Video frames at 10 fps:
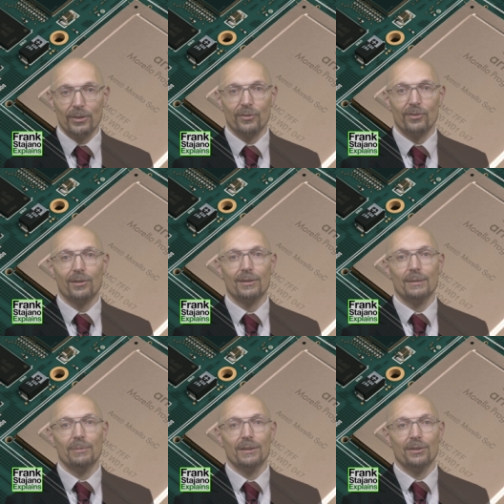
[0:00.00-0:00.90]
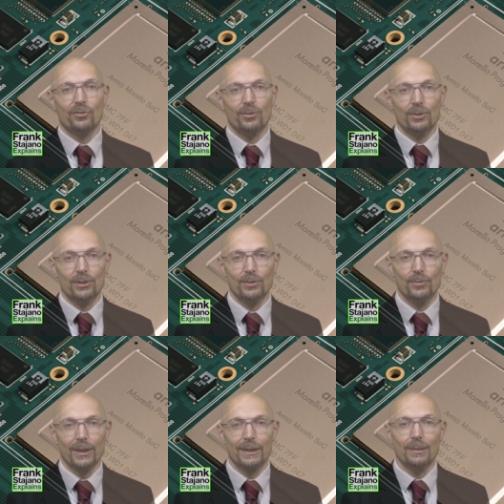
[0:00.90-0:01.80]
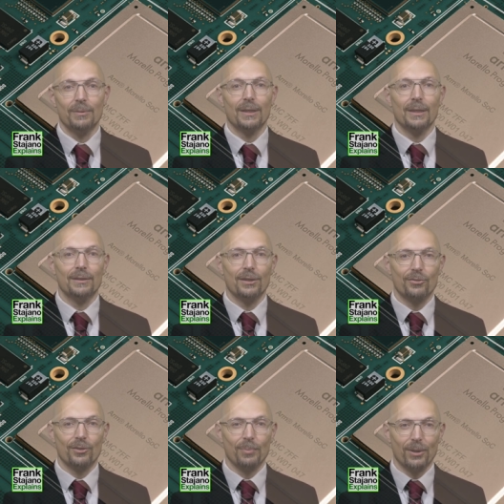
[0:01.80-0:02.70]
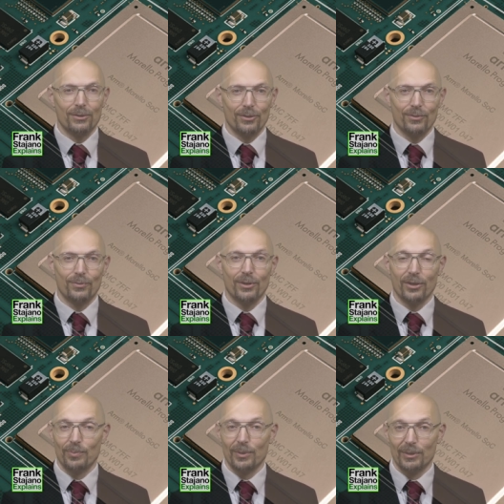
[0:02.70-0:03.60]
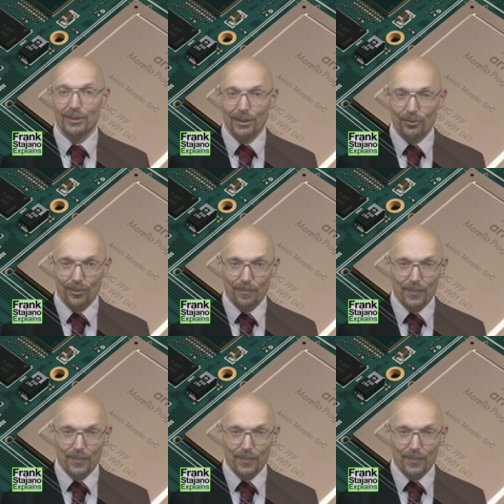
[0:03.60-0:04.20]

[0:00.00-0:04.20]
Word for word: is currently being distributed to academic and industrial partners for experimentation.